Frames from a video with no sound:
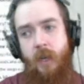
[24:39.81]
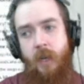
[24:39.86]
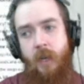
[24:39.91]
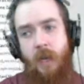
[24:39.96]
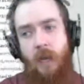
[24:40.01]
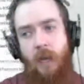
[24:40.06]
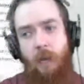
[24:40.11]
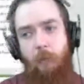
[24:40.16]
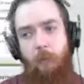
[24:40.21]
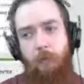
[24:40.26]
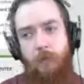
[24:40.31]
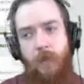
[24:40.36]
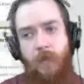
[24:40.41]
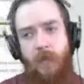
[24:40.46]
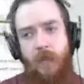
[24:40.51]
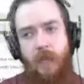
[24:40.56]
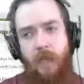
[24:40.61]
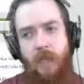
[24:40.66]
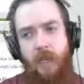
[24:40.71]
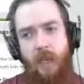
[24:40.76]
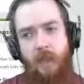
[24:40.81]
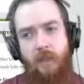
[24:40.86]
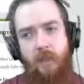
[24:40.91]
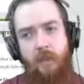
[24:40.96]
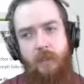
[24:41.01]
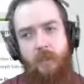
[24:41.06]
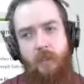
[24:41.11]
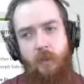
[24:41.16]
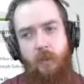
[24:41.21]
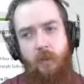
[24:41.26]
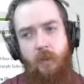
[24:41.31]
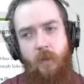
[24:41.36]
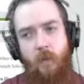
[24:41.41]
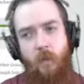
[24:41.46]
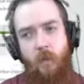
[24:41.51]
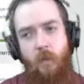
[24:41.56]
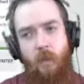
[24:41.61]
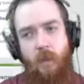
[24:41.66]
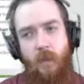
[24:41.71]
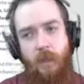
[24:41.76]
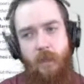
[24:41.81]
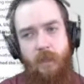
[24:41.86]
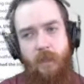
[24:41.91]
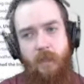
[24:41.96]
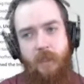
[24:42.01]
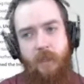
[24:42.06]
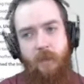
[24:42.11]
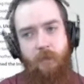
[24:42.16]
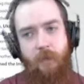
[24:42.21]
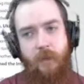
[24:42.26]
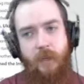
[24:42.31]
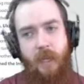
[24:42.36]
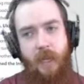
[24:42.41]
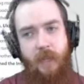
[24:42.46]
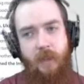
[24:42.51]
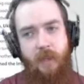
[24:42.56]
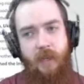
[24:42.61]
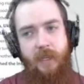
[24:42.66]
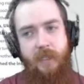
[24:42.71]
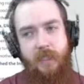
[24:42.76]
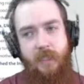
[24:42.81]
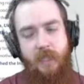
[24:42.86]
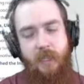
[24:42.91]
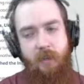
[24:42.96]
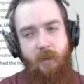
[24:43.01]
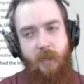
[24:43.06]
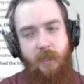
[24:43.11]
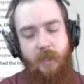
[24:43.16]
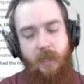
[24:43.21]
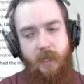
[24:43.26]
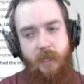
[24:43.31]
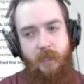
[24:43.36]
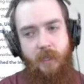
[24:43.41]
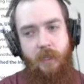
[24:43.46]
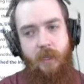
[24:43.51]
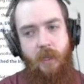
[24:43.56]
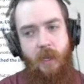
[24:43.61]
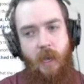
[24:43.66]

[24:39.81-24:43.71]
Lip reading: And again, like the different headlines here, I think